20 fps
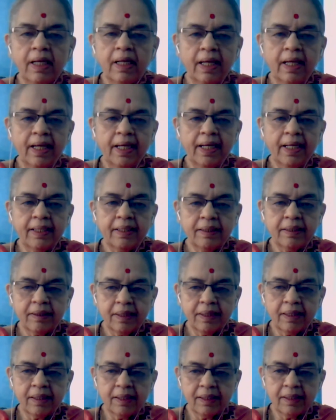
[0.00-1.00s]
And
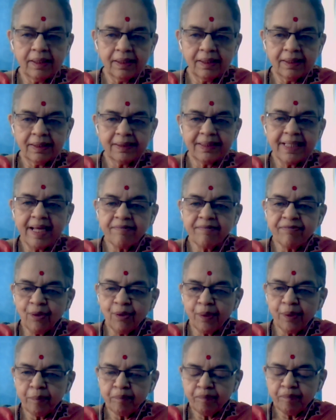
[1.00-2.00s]
uh,
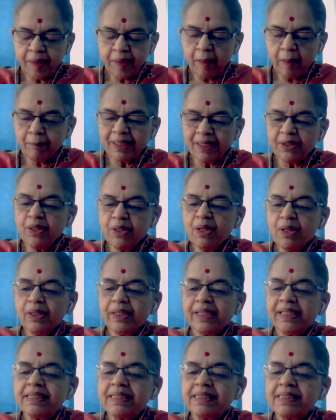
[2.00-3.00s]
therefore, but you know,
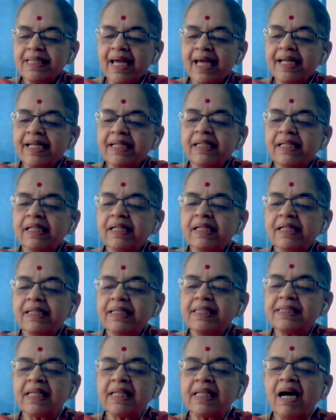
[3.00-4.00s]
it is like uh,
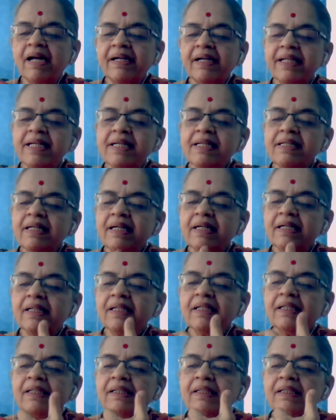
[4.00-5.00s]
discarding
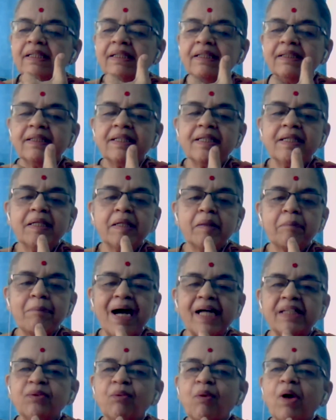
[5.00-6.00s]
uh, the
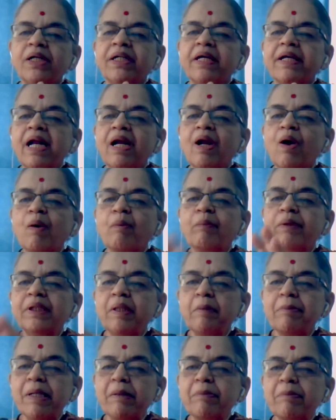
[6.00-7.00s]
bath water along with the
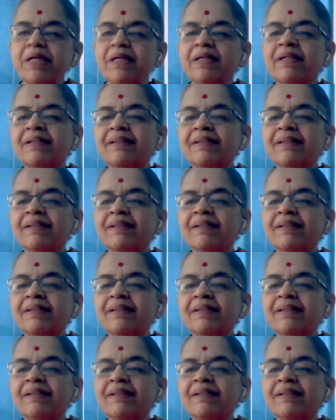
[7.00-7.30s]
baby.